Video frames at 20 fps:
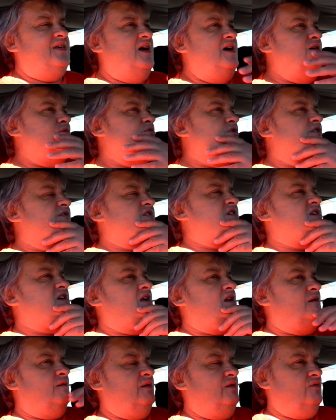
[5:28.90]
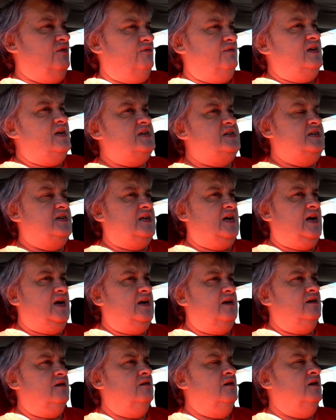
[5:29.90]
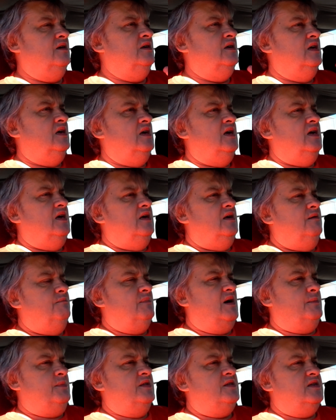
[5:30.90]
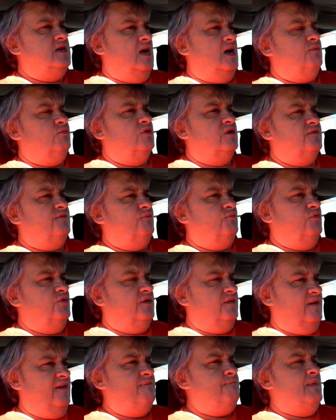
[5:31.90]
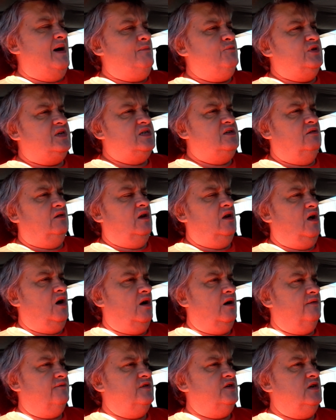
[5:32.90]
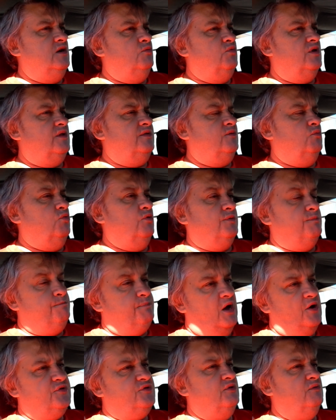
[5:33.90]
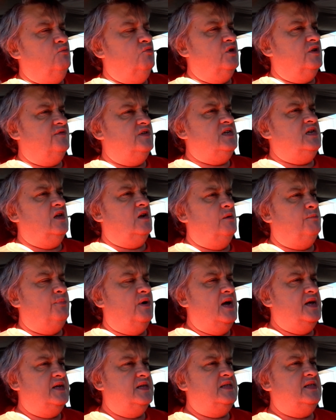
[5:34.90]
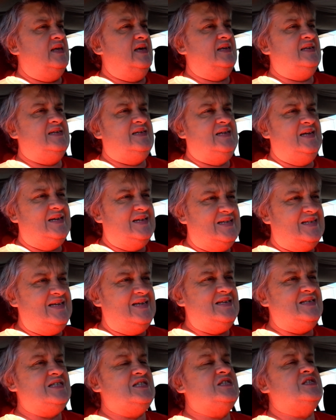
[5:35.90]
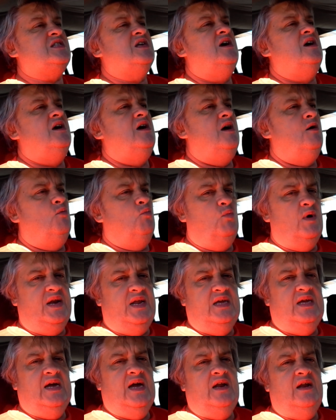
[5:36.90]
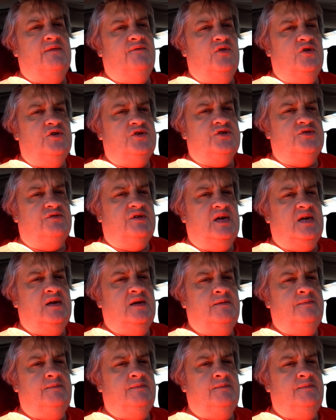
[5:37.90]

would have said, well, yesterday, mum and dad would if mum was still alive, she would, well, both of them would have celebrated their 60th wedding anniversary.